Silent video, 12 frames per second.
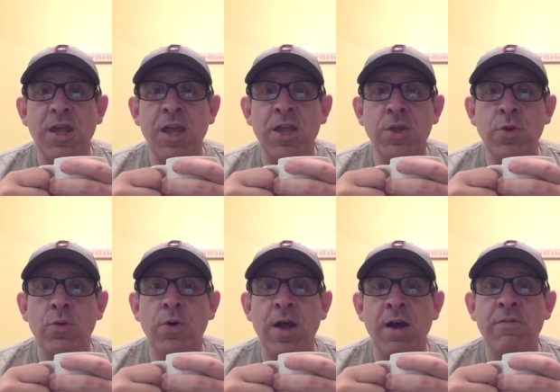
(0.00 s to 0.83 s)
and you
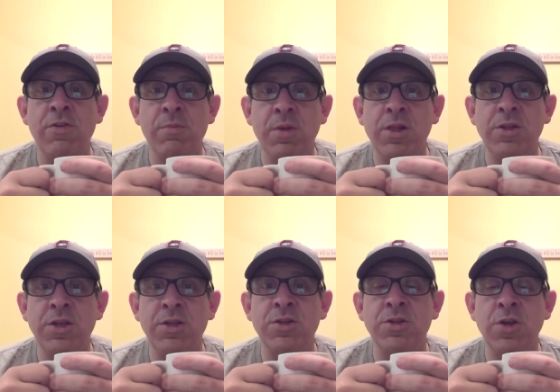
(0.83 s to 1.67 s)
will have the
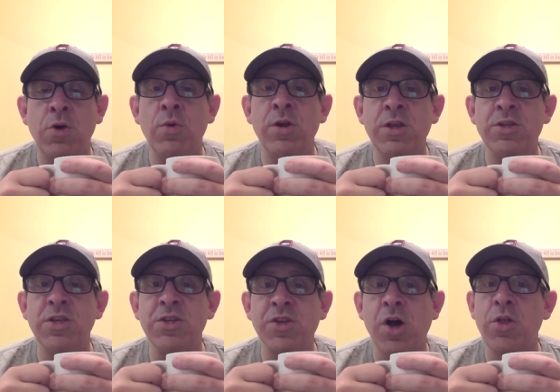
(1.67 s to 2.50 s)
ability to know what it is that
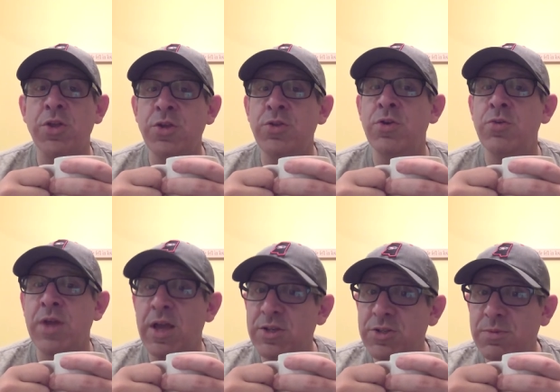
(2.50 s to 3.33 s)
He's calling you to
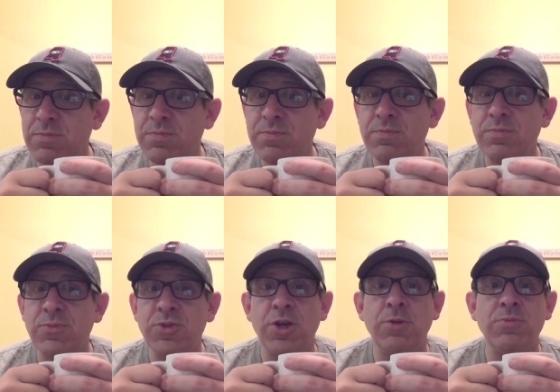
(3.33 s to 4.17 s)
next.
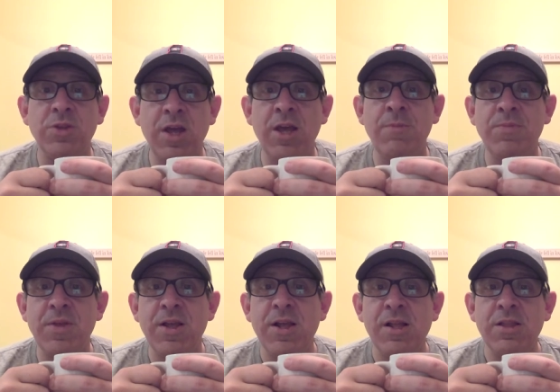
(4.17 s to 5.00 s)
So today,
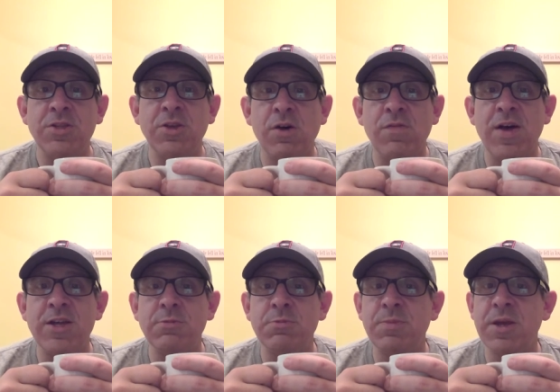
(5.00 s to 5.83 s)
let's all find
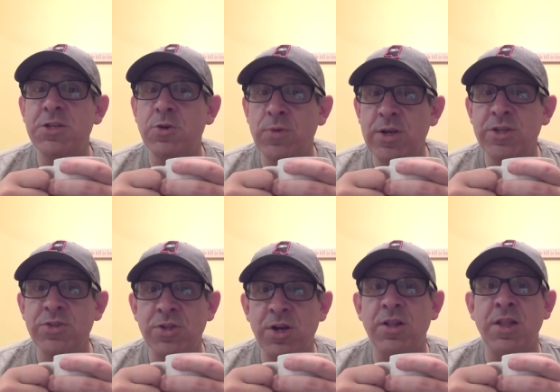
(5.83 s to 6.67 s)
some space to rest
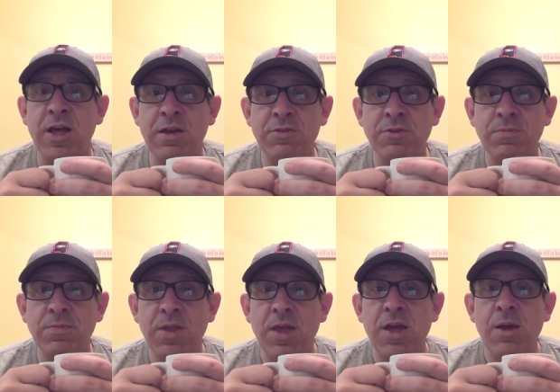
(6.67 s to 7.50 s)
in our lives.
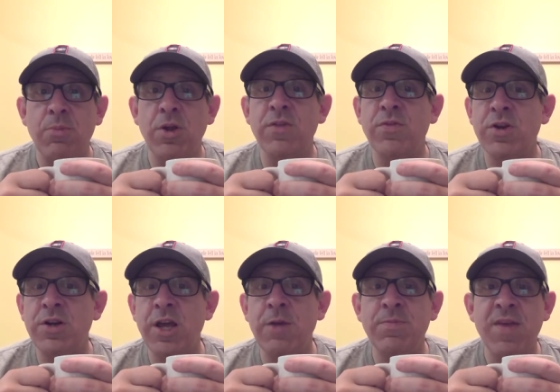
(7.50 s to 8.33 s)
Praying for you
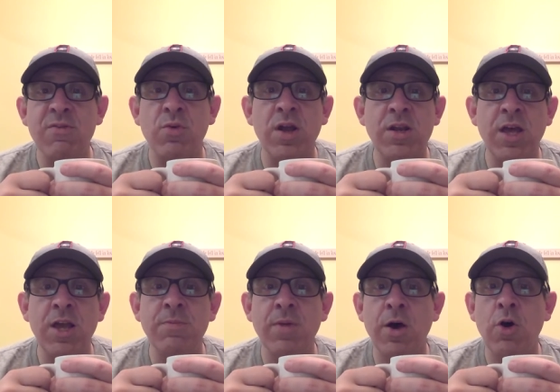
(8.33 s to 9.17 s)
today. Have a great
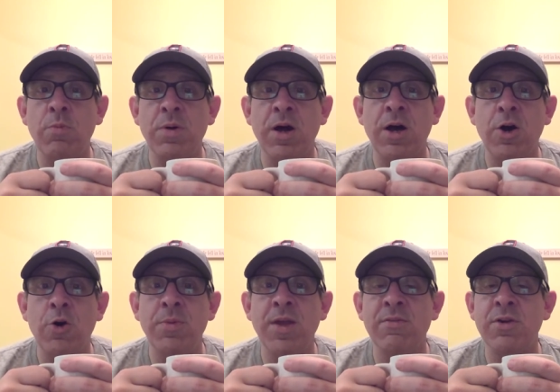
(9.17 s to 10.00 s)
day. I hope uh, I
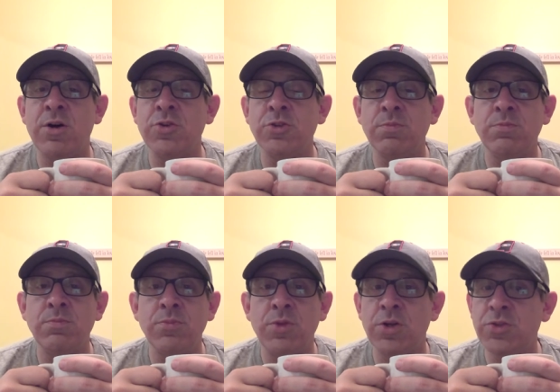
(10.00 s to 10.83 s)
hope you have an awesome
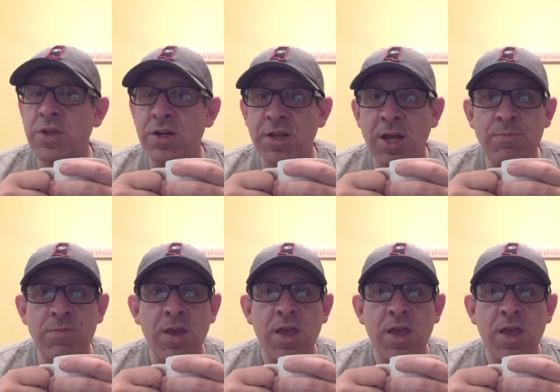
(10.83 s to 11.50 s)
Thursday today,